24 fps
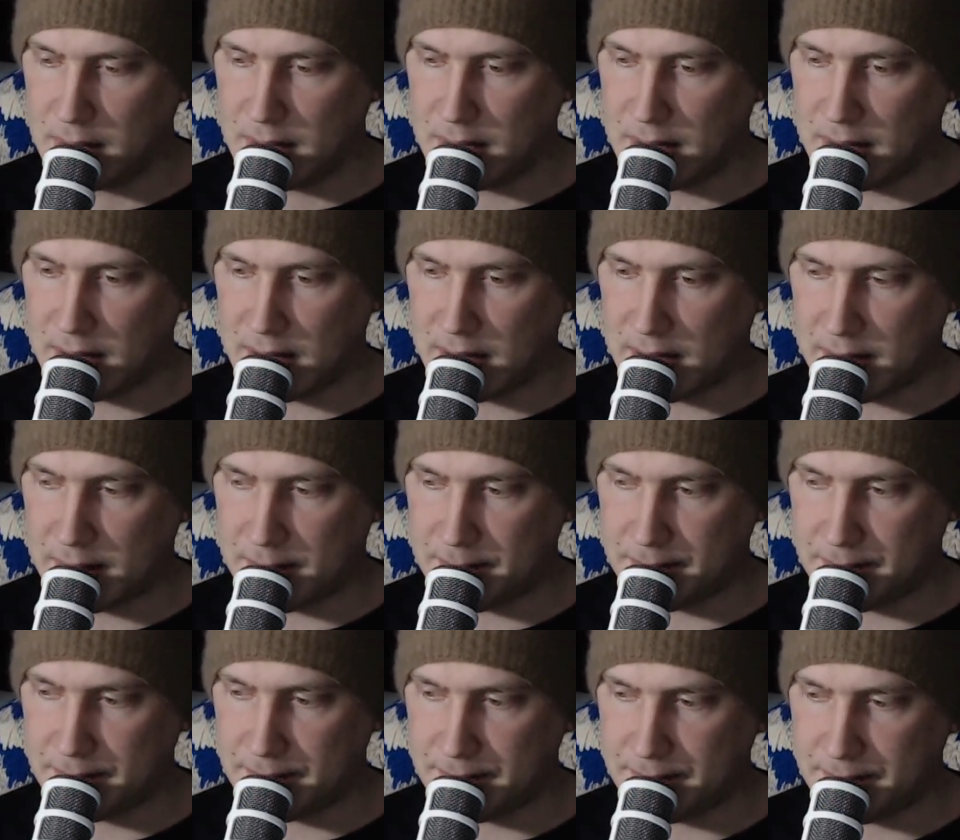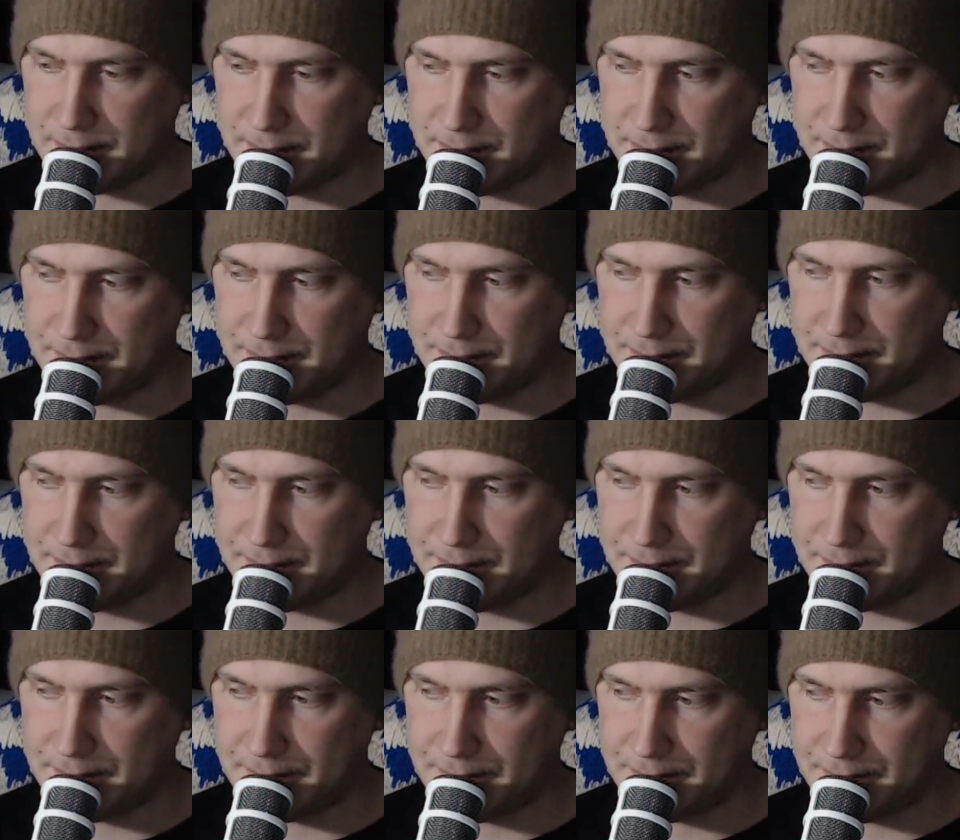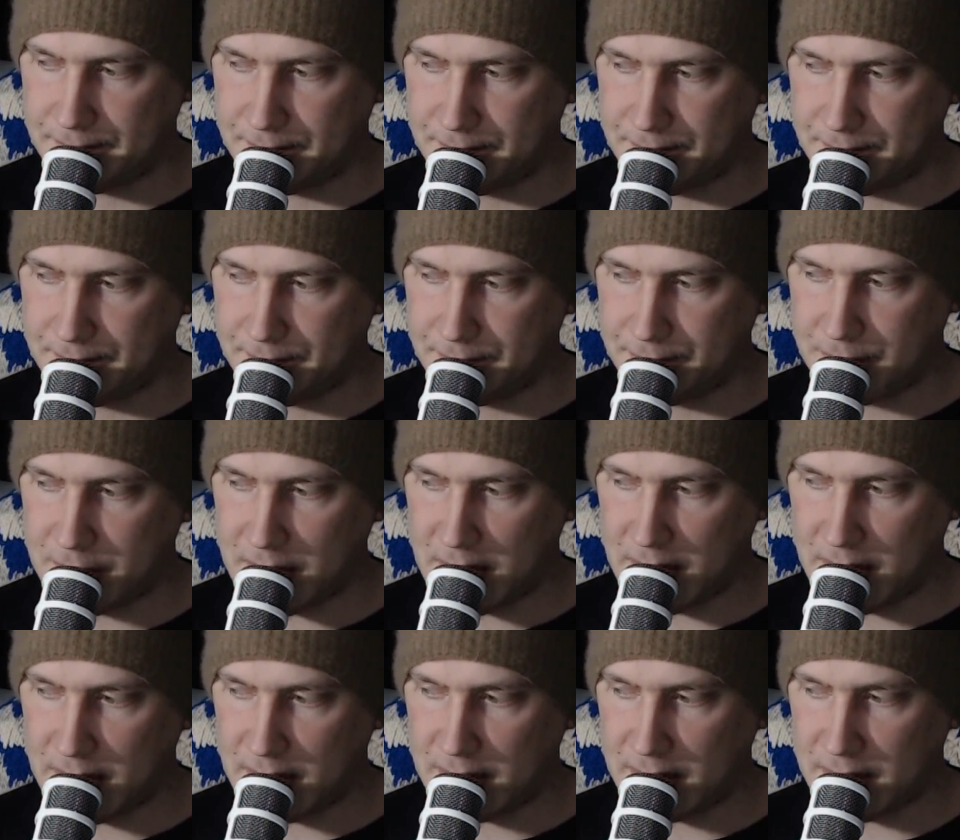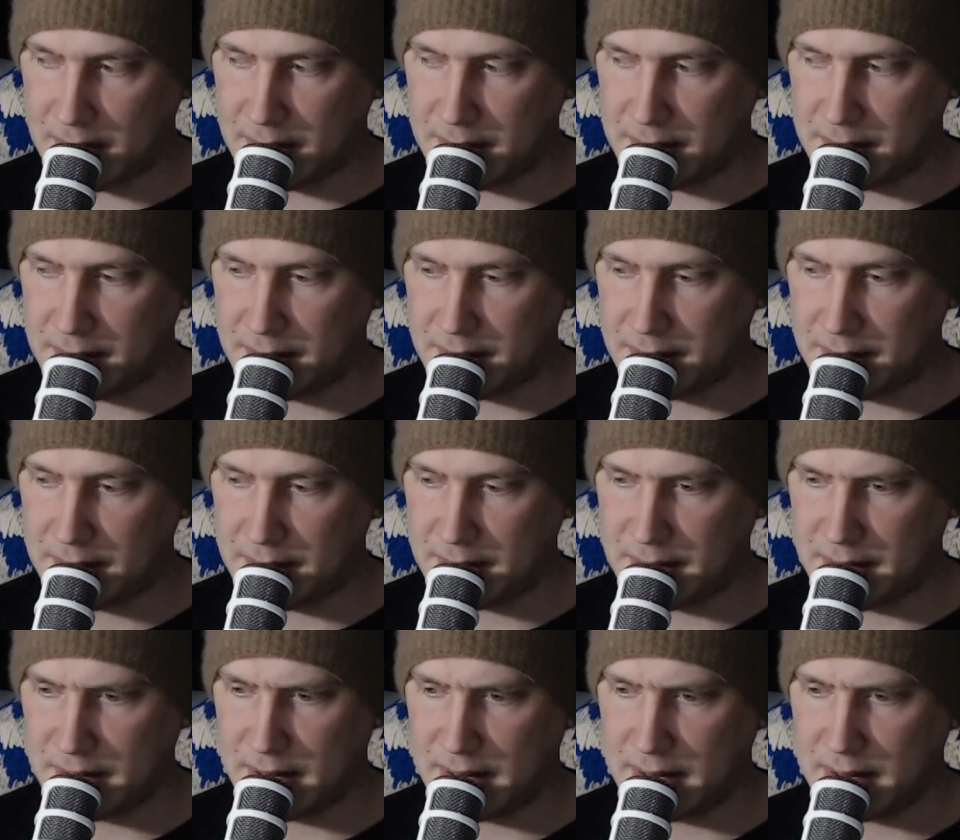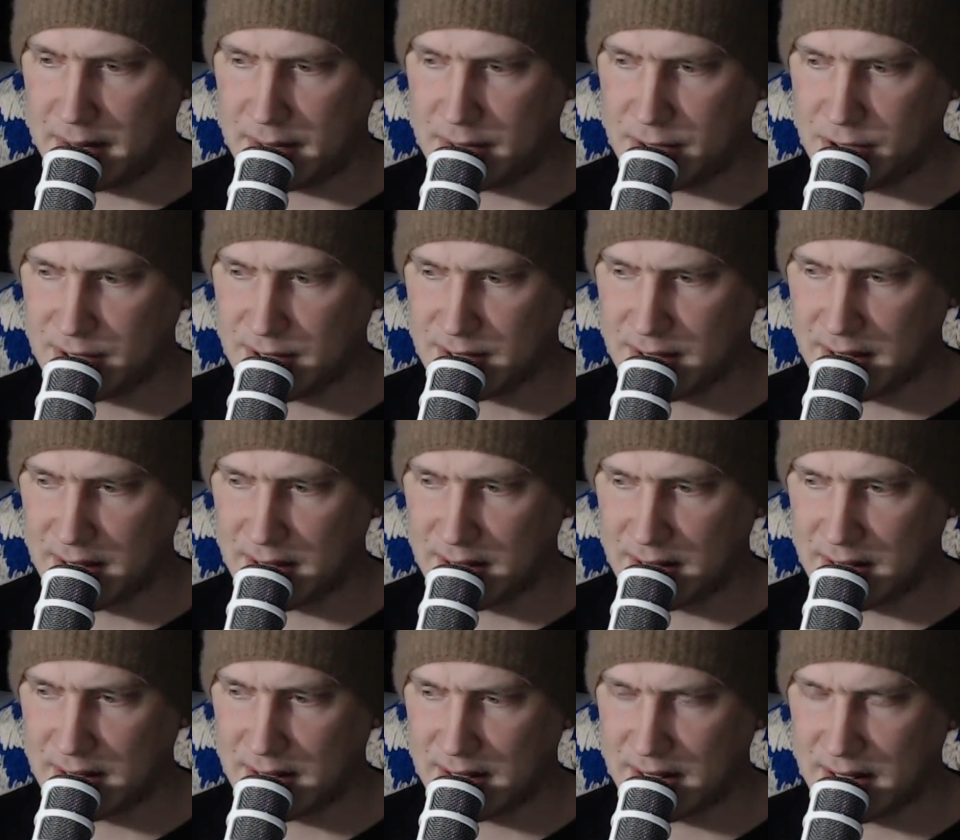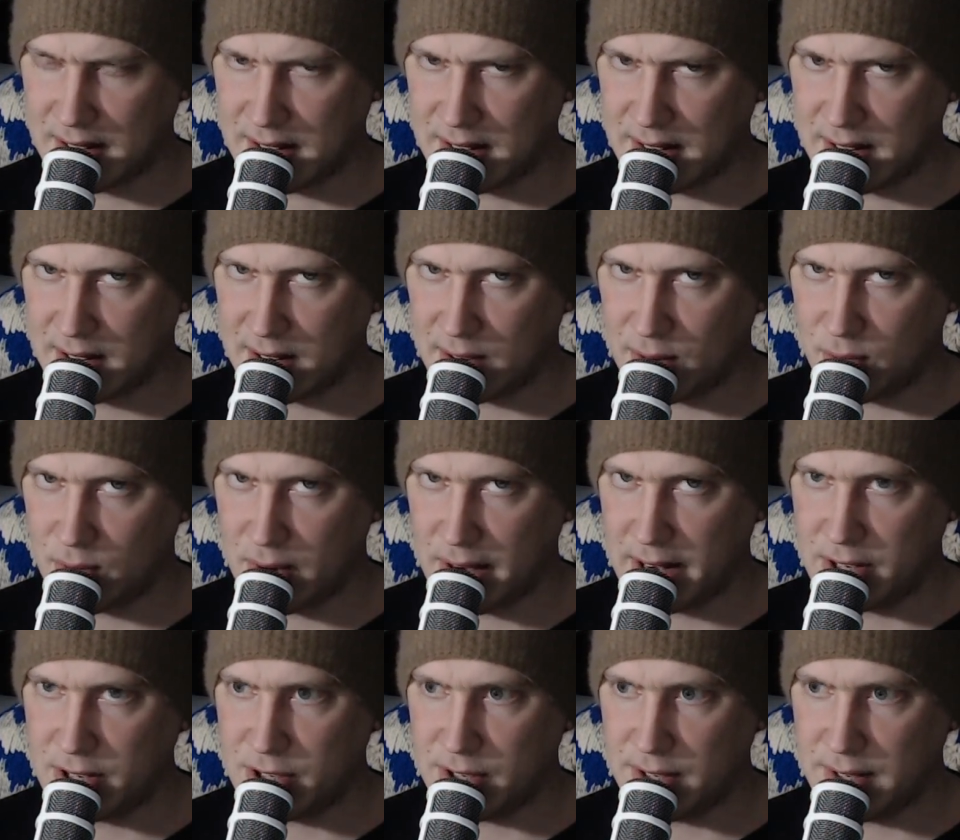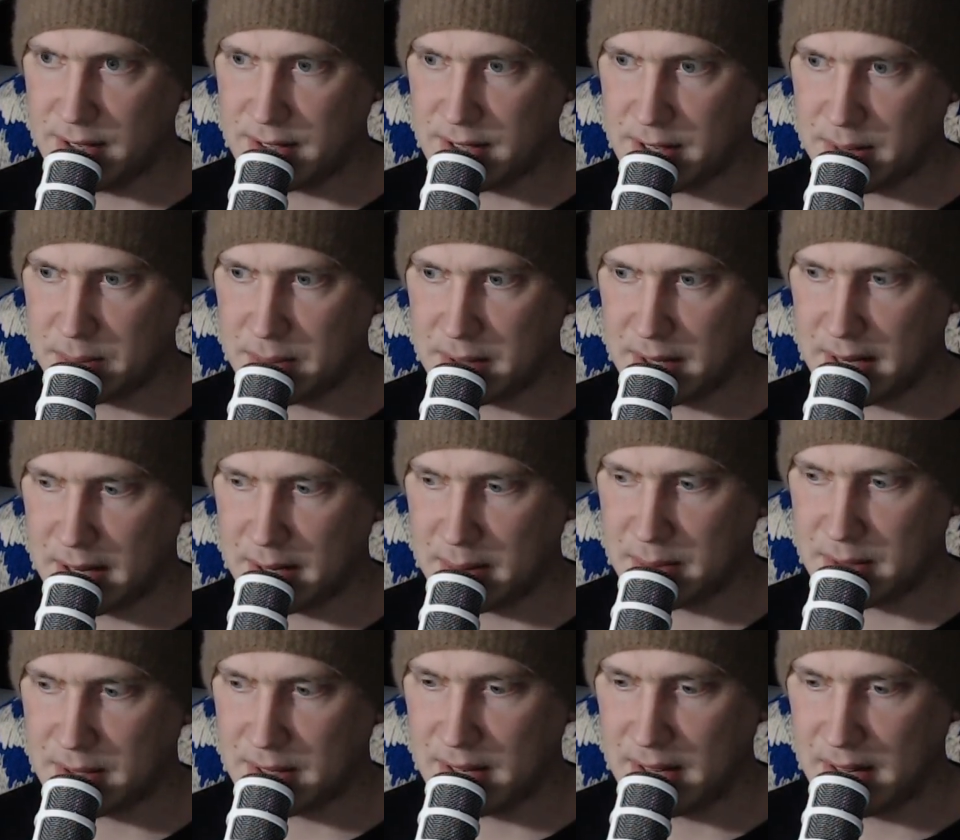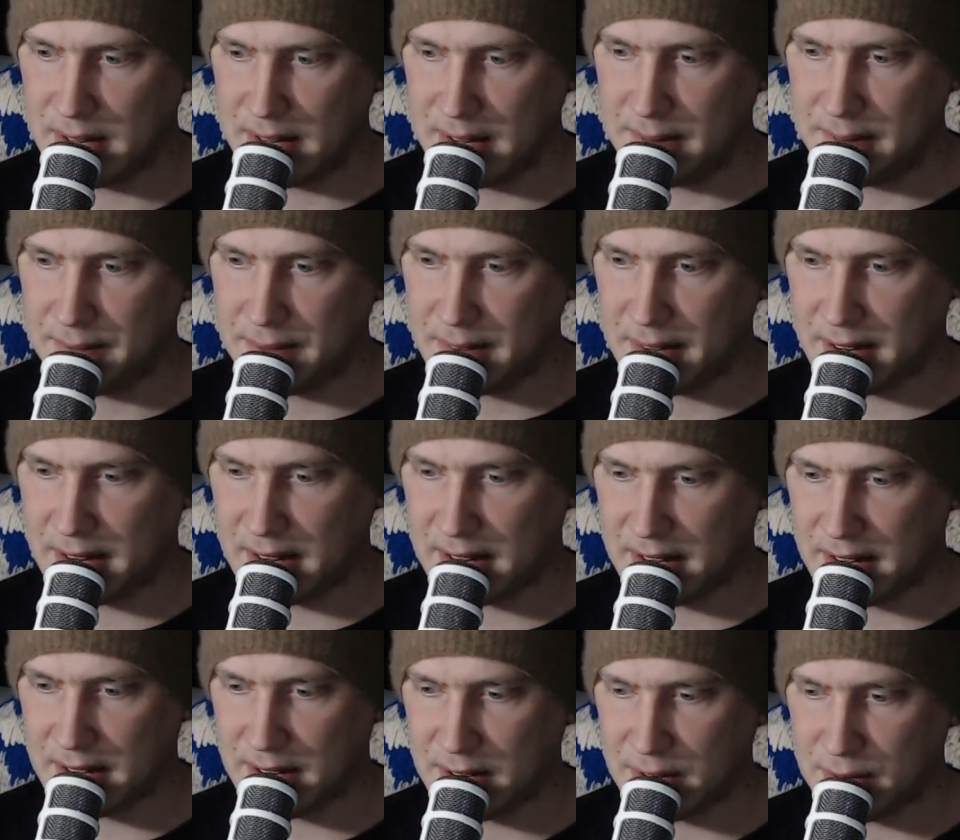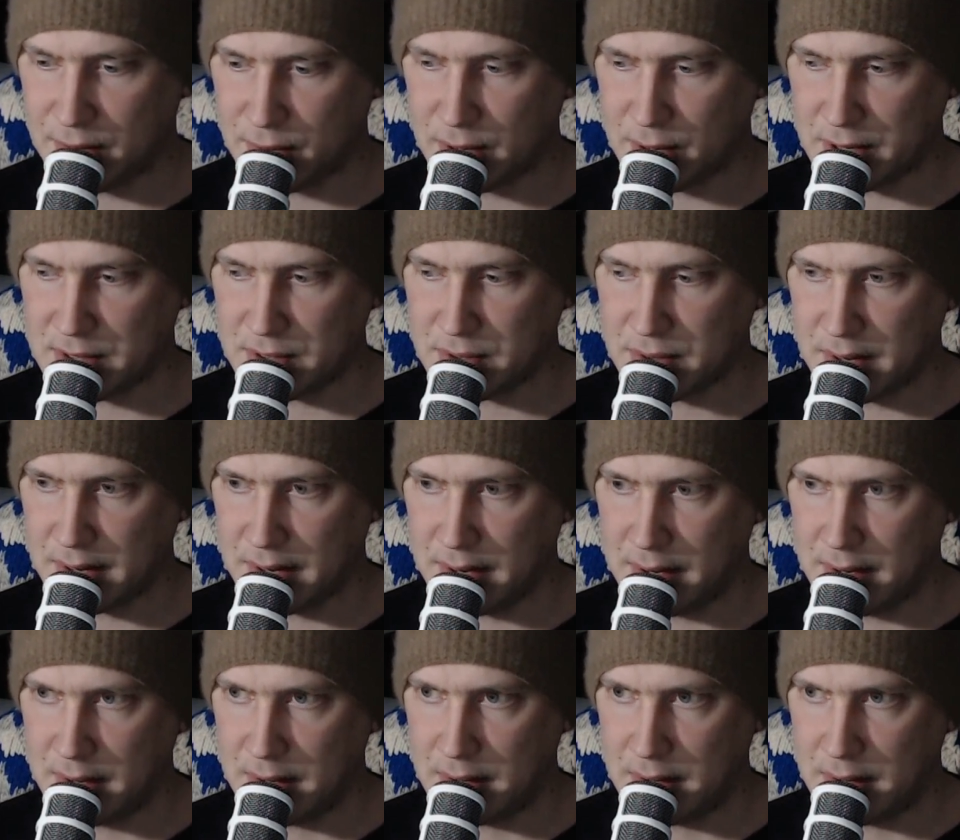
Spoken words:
Um, and yeah, I kind of get ragey sometimes. I get kind of frustrated.